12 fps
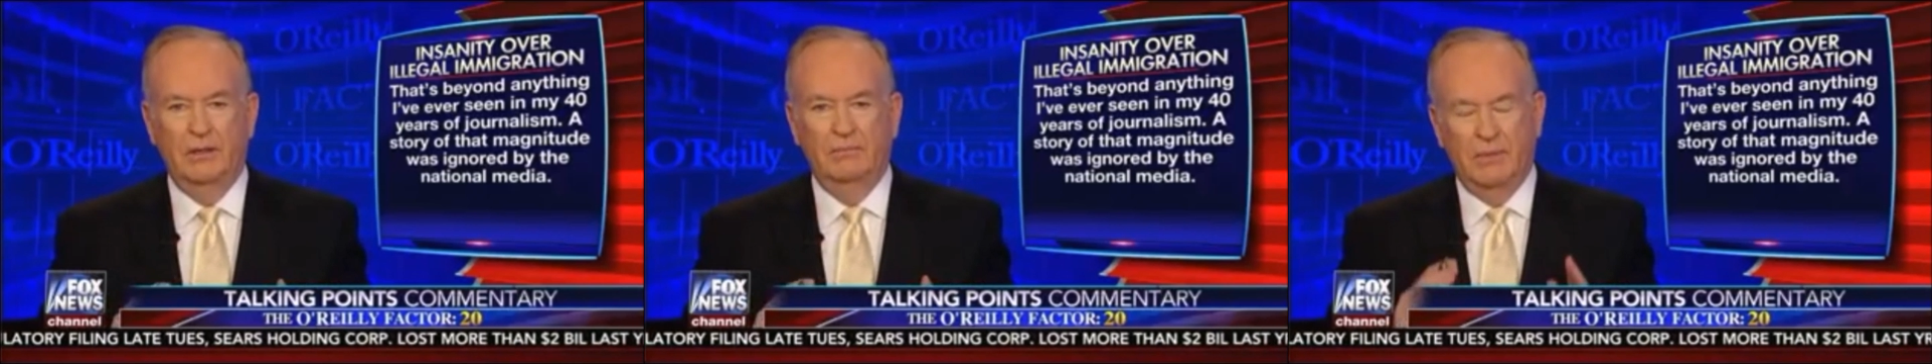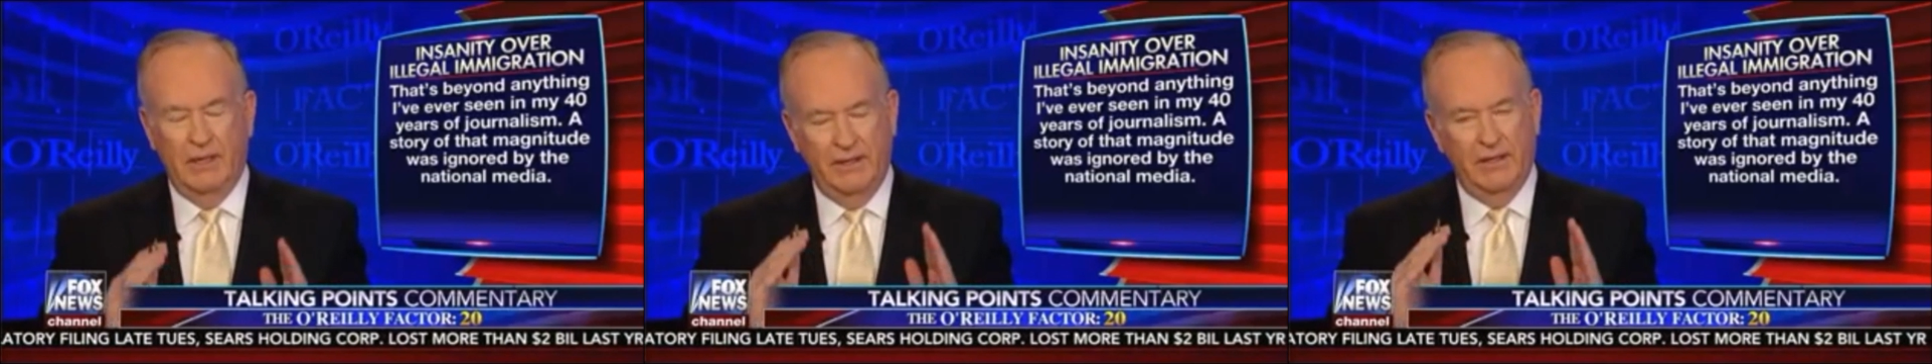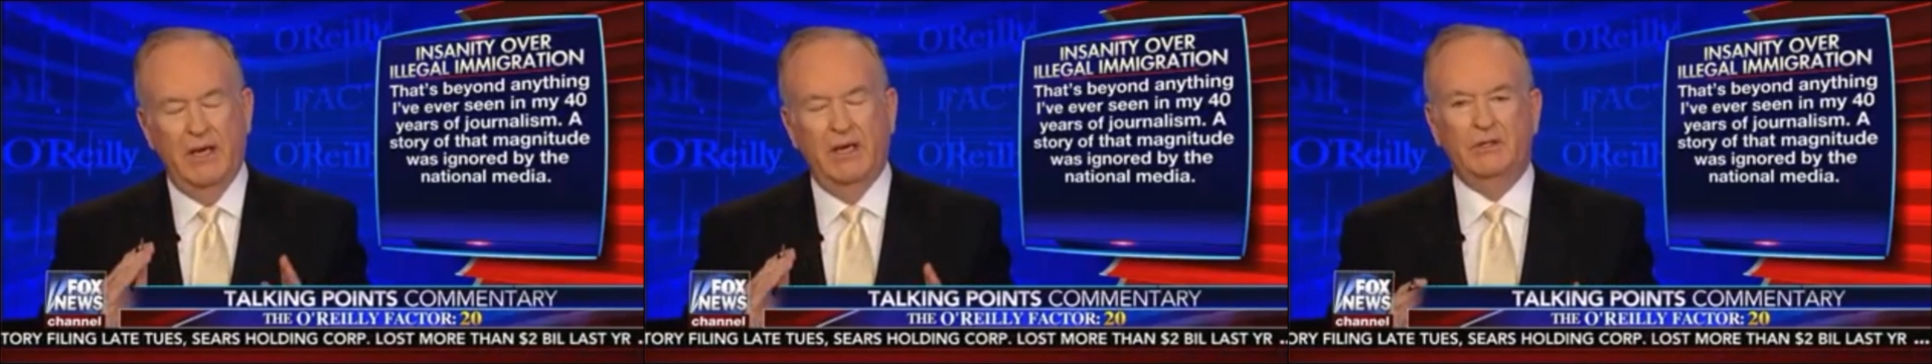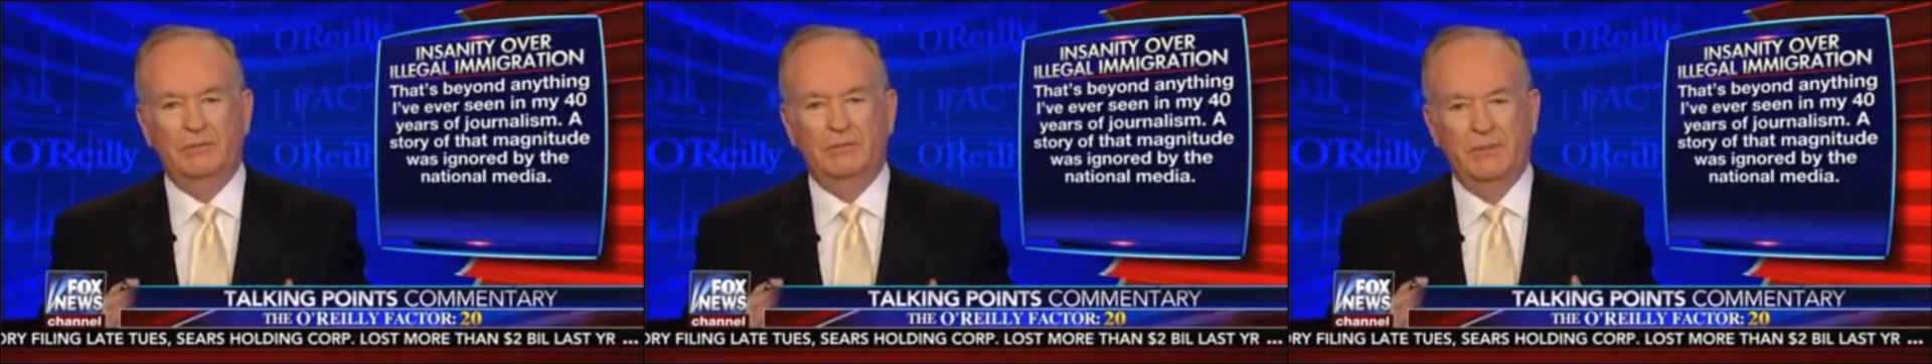by the
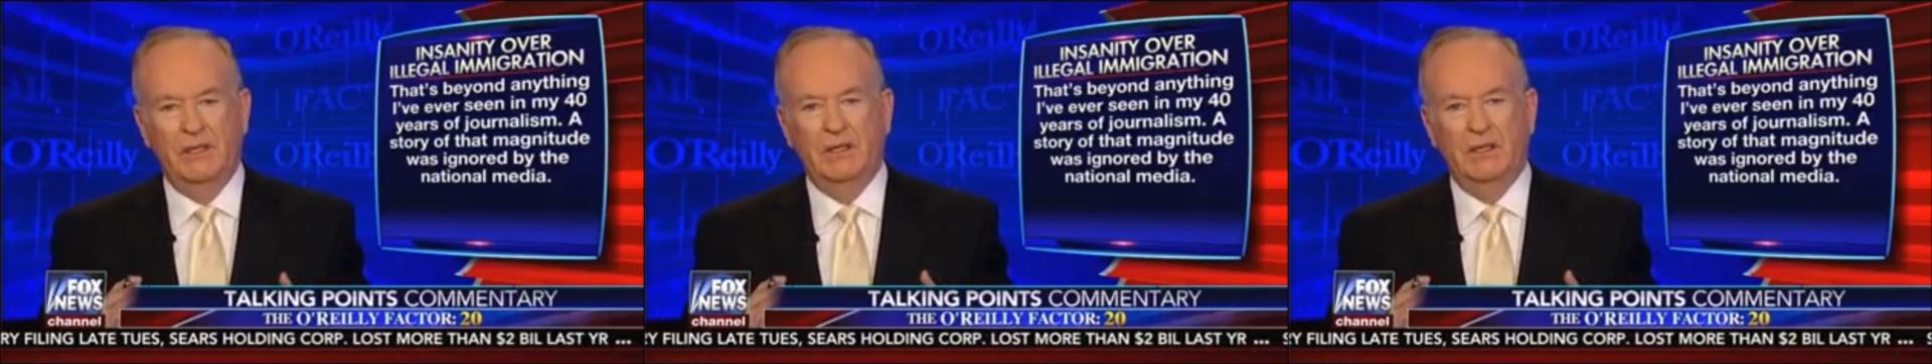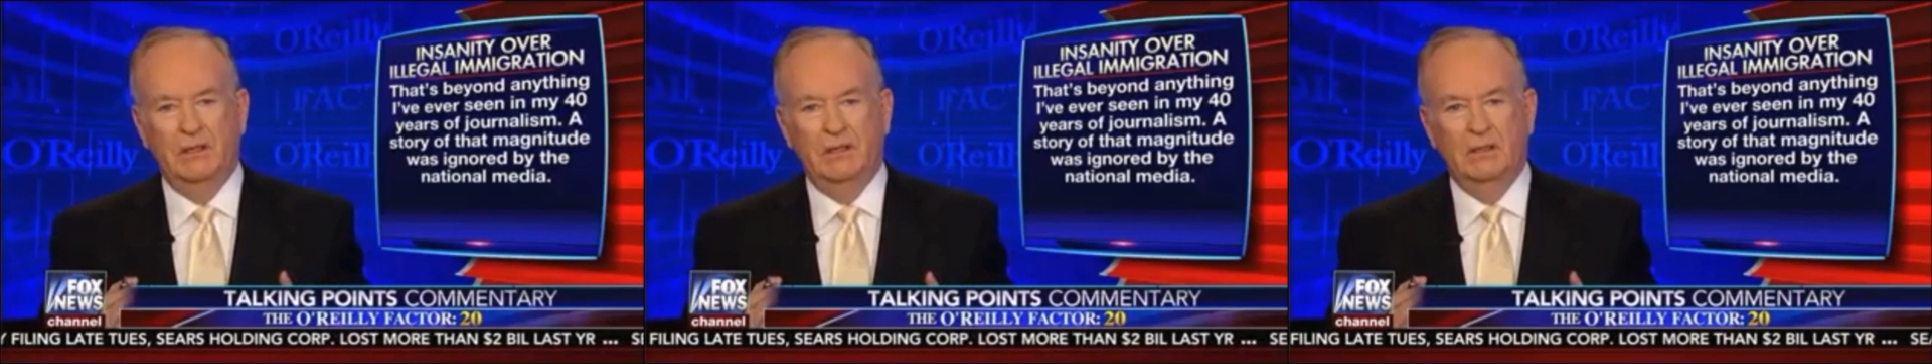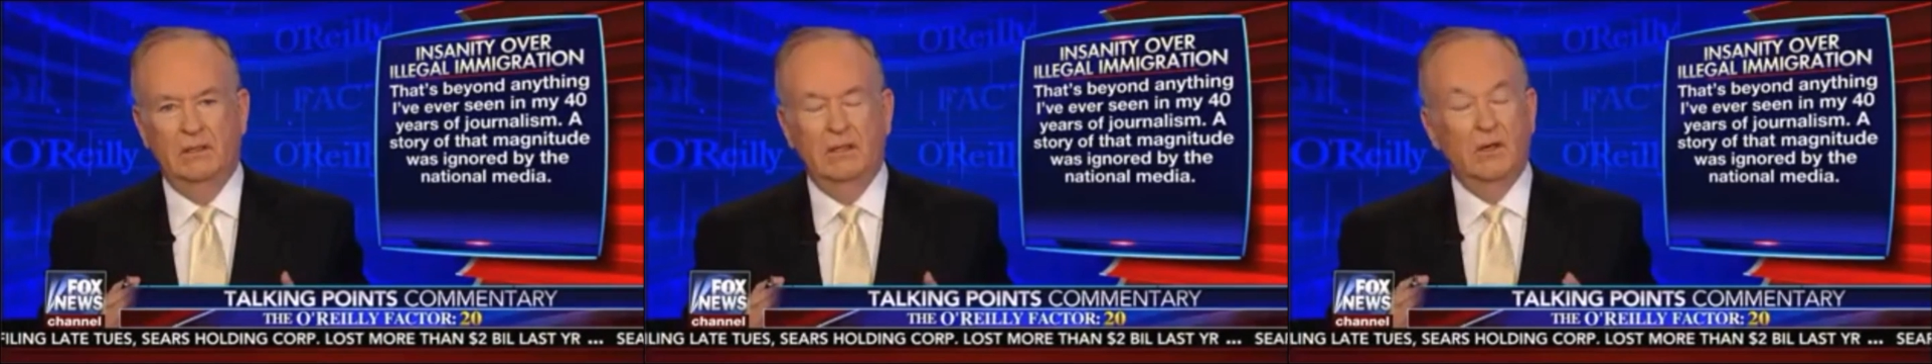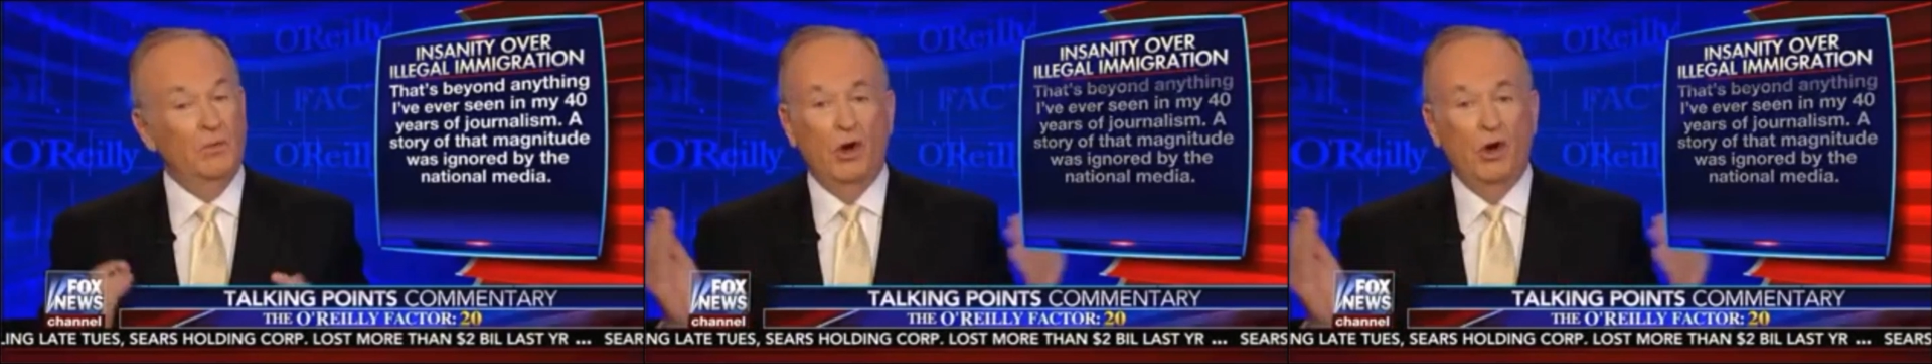national media.
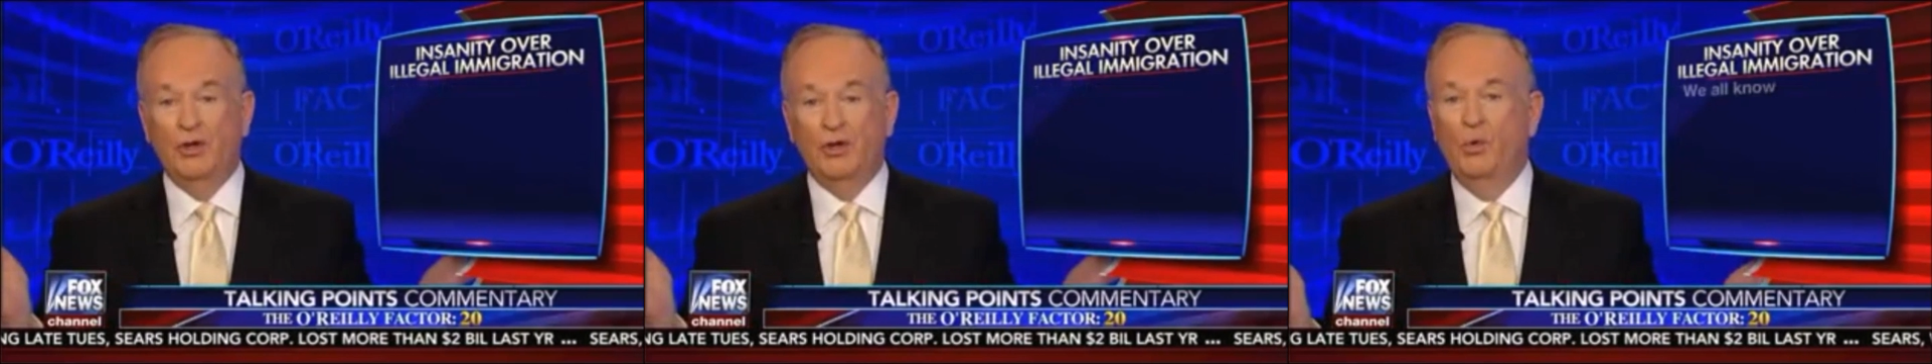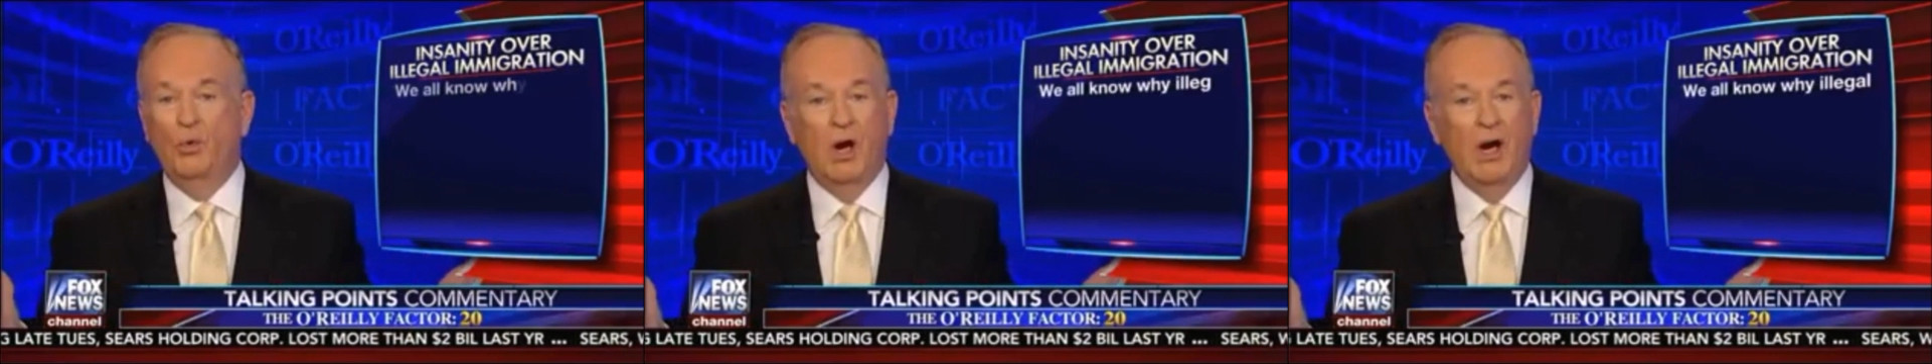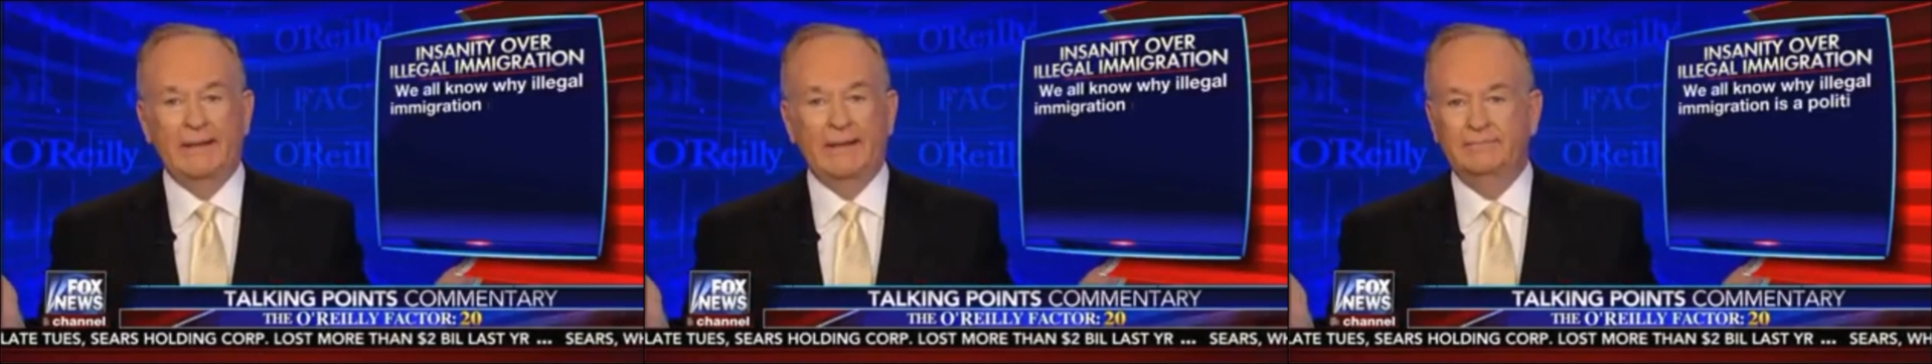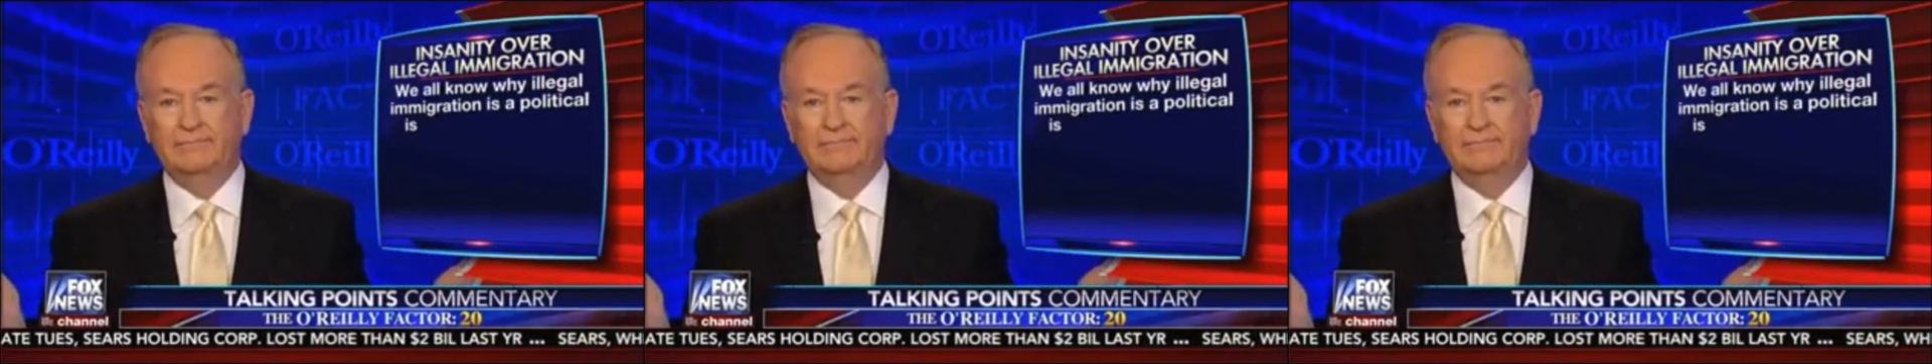We all know why.